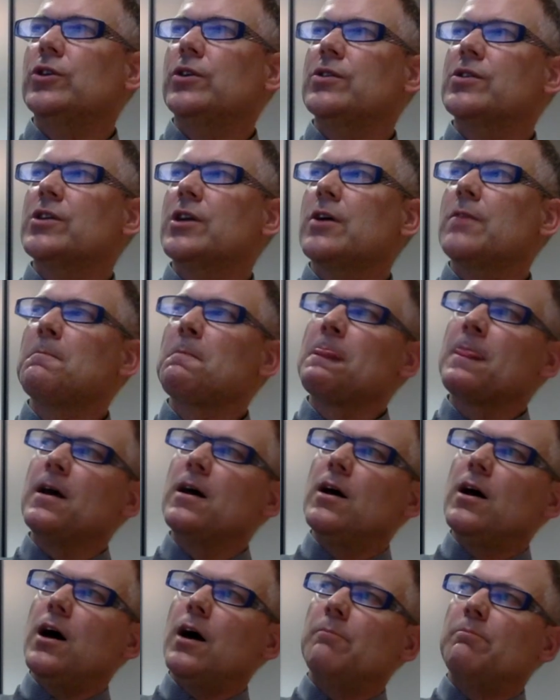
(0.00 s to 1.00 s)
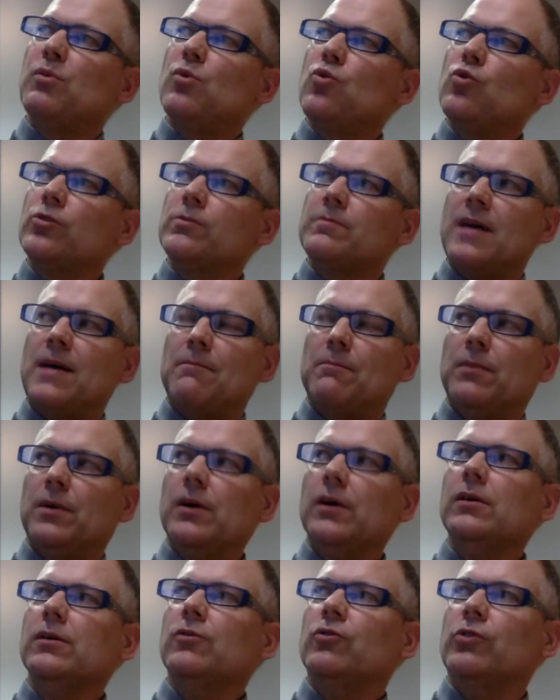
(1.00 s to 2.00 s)
So a board
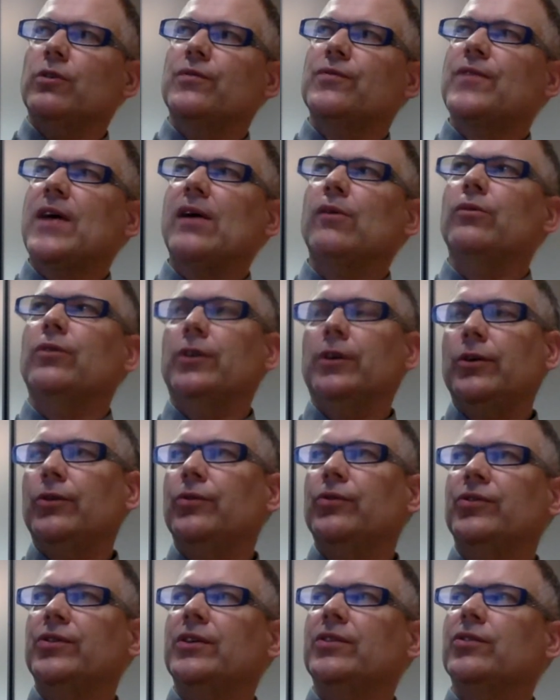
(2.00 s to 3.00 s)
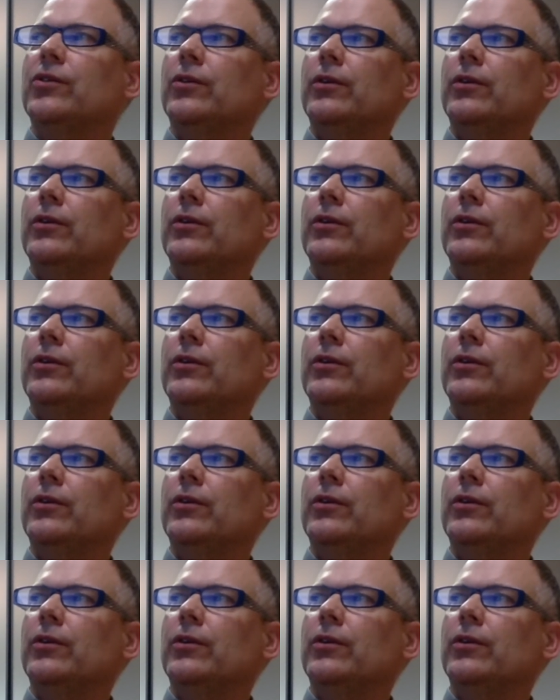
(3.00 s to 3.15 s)
member or a founder who sits on the